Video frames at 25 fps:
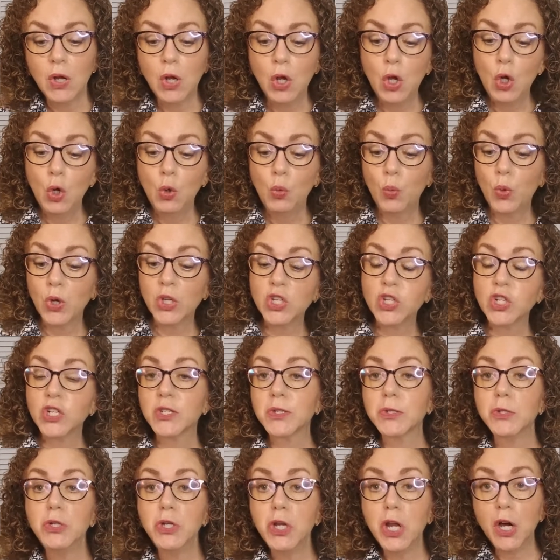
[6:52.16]
which
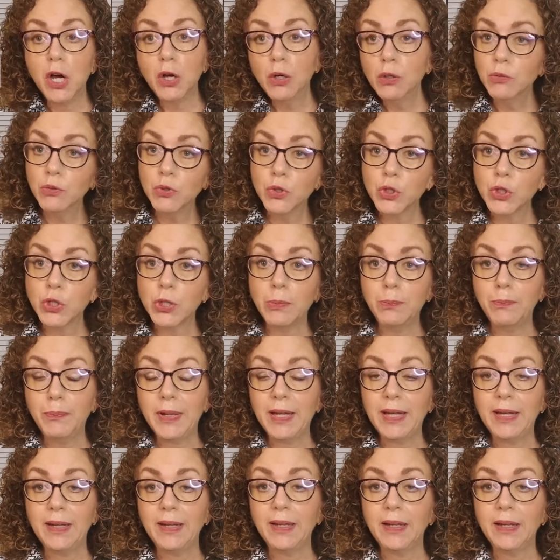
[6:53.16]
is known to
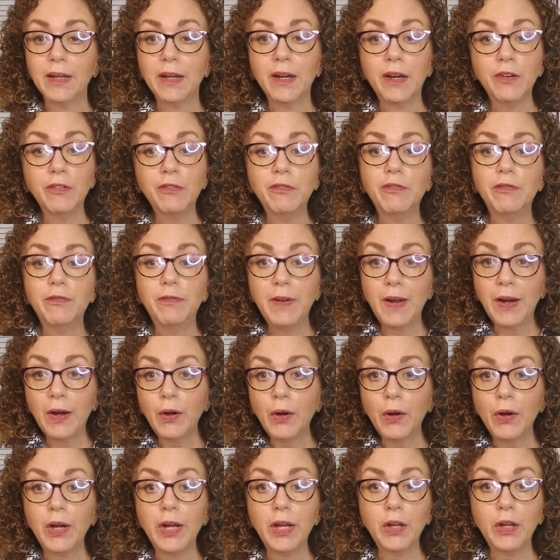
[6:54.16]
be a
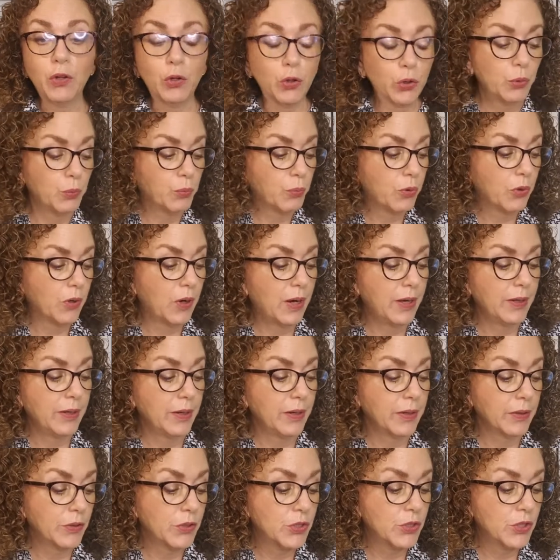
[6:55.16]
very good
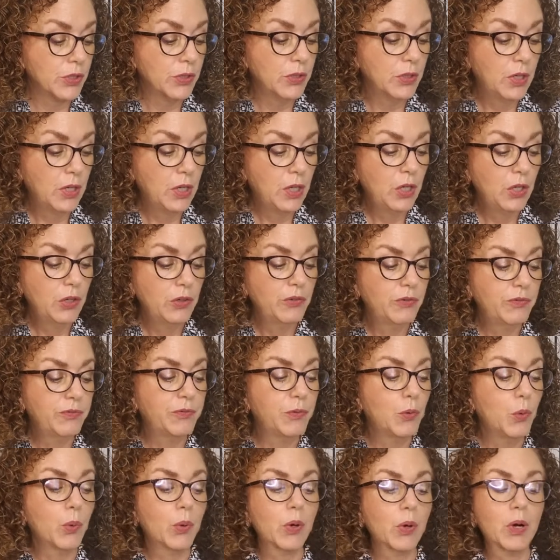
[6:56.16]
product
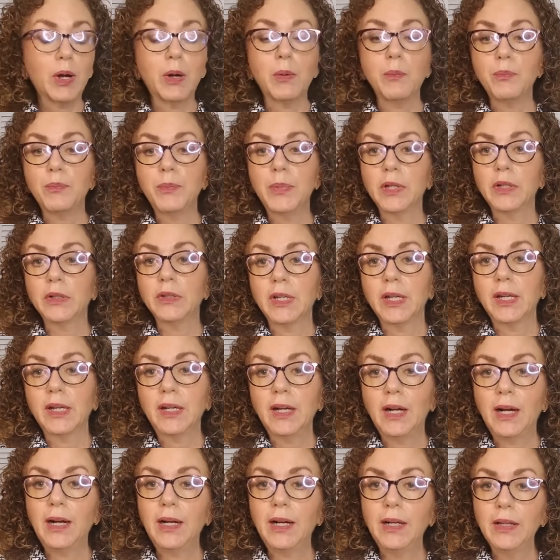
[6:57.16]
for building
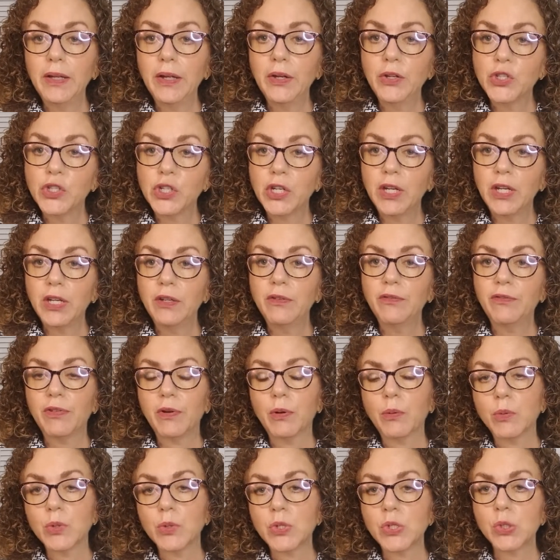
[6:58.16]
collagen, for
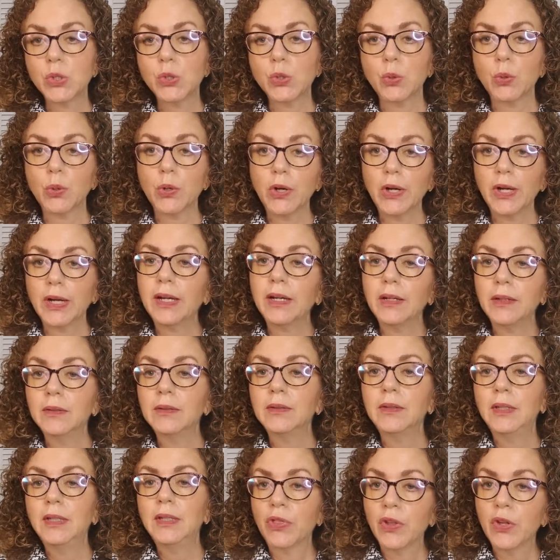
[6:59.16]
restoring
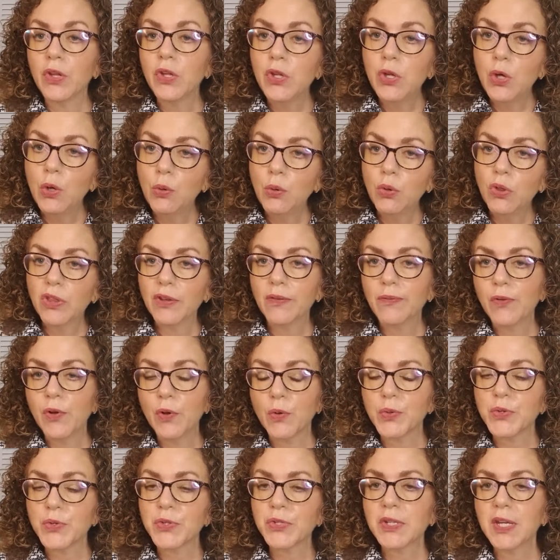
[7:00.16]
the youth of your
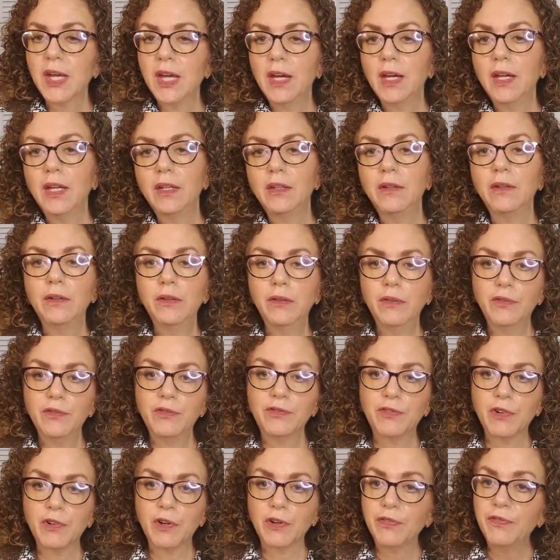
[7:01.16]
skin,
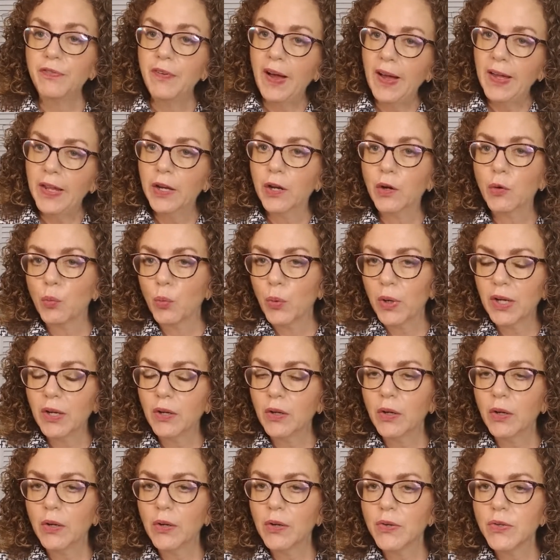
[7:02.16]
for fighting
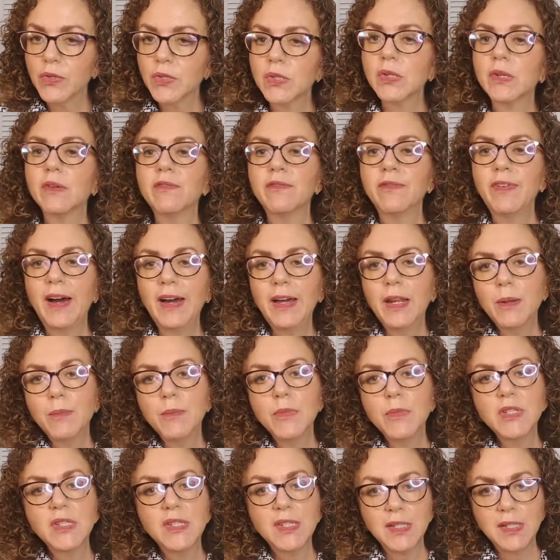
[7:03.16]
wrinkles.
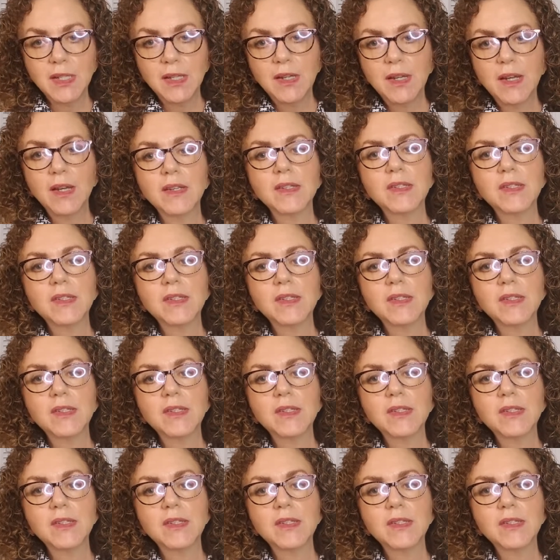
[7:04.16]
Vitamin C is